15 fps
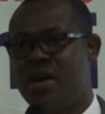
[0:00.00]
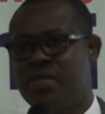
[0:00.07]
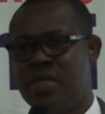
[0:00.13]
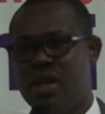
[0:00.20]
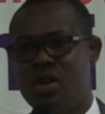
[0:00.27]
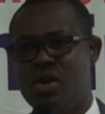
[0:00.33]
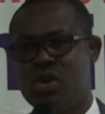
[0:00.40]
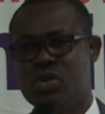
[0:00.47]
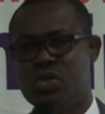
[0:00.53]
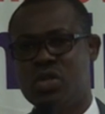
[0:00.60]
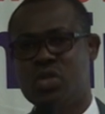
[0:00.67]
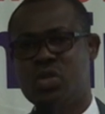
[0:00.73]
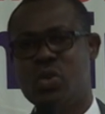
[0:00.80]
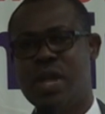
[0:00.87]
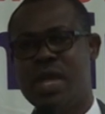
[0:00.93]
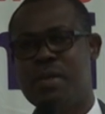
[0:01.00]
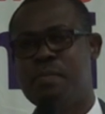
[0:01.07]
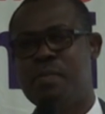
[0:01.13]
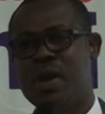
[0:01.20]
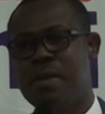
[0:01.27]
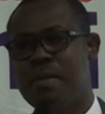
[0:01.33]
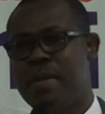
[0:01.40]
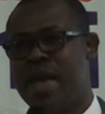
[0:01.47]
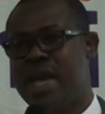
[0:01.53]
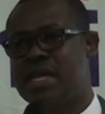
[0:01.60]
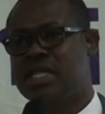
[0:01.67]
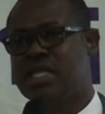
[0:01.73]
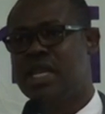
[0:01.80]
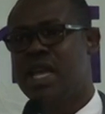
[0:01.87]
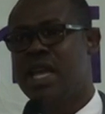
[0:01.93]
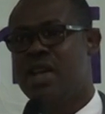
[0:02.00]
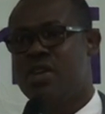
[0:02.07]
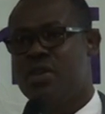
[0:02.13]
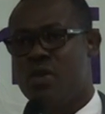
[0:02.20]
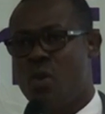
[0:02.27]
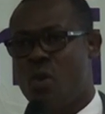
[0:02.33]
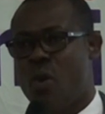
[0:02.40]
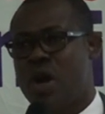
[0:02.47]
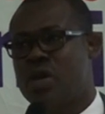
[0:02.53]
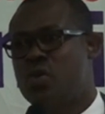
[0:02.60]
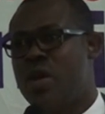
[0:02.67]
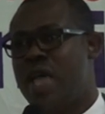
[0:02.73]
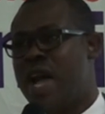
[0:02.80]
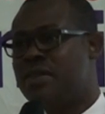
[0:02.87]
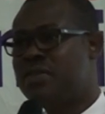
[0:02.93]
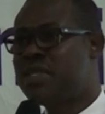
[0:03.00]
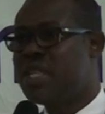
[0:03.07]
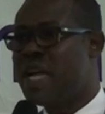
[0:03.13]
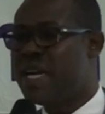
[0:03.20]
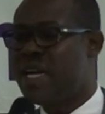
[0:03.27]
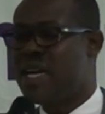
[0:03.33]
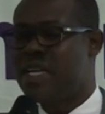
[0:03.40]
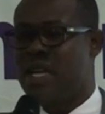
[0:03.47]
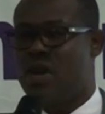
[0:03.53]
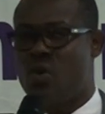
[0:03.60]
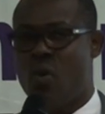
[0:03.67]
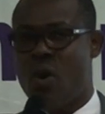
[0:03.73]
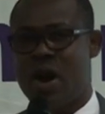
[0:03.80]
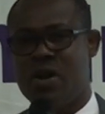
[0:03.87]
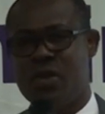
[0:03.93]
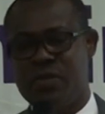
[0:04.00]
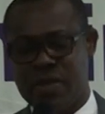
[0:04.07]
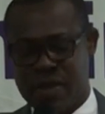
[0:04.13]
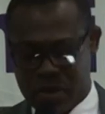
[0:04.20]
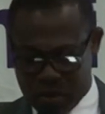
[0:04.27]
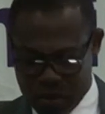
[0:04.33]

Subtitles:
the country to implement what we have started in one of the